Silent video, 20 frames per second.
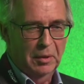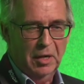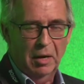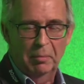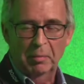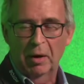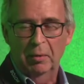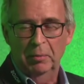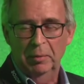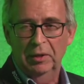
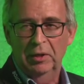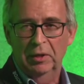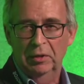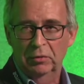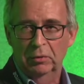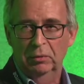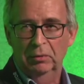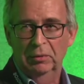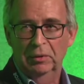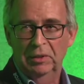come up with
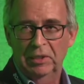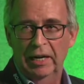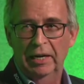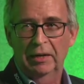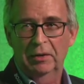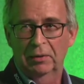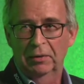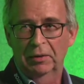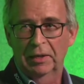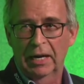his own
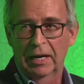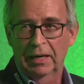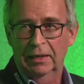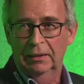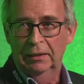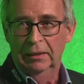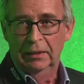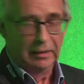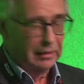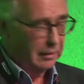take on
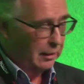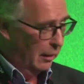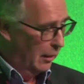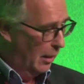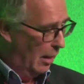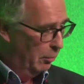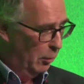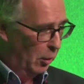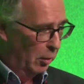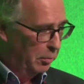that. Yeah.
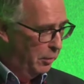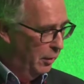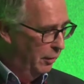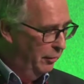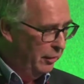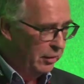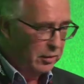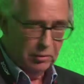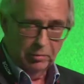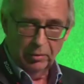I'm not
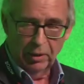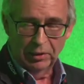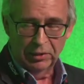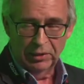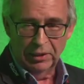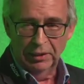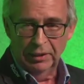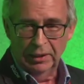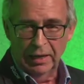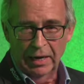privy to
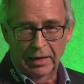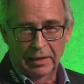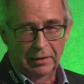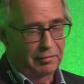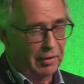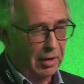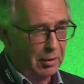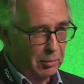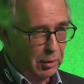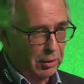what's in that.
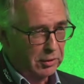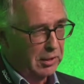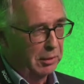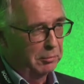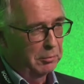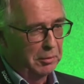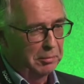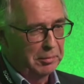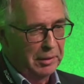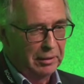If I
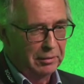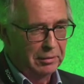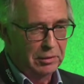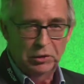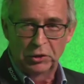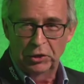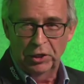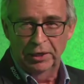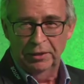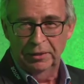was, I wouldn't be able
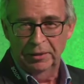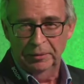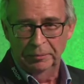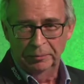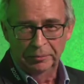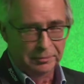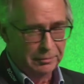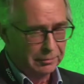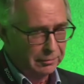to share it.